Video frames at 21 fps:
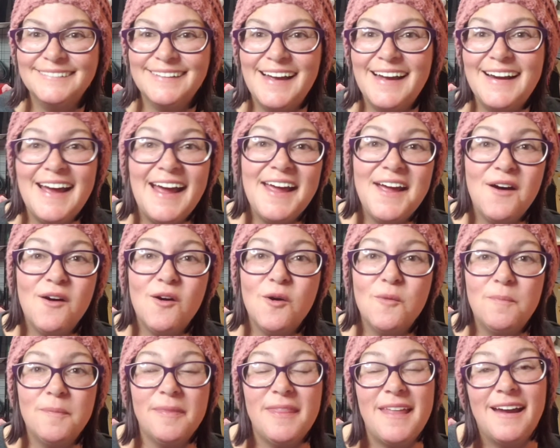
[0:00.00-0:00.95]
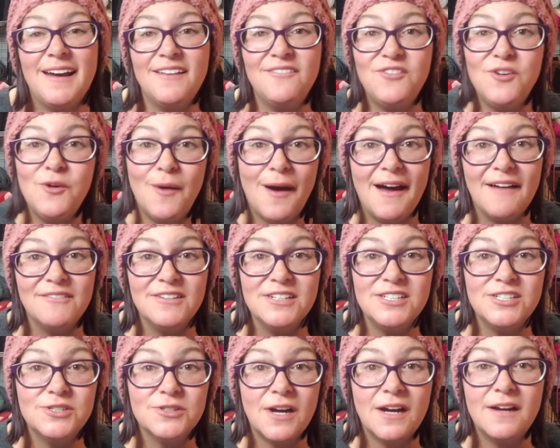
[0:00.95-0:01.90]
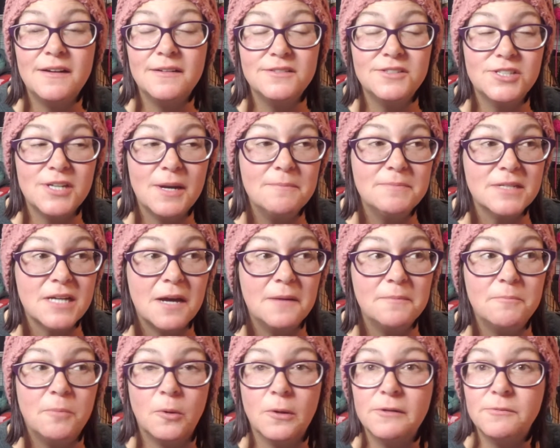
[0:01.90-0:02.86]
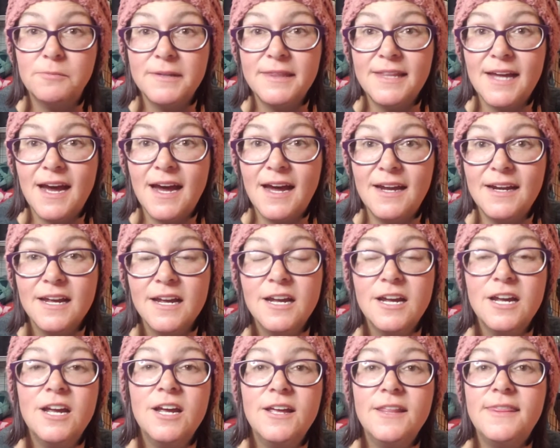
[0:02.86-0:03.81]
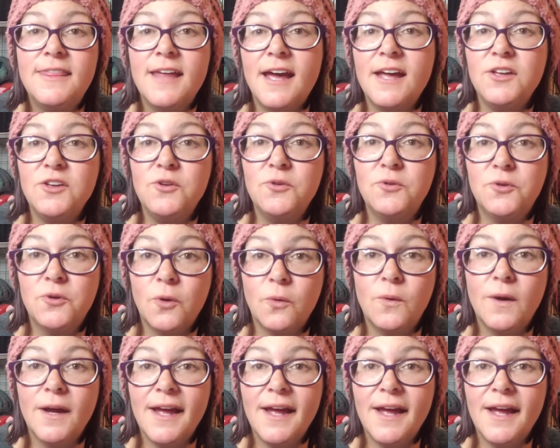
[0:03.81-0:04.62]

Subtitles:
And I hope that if you haven't jumped on board with that, that you go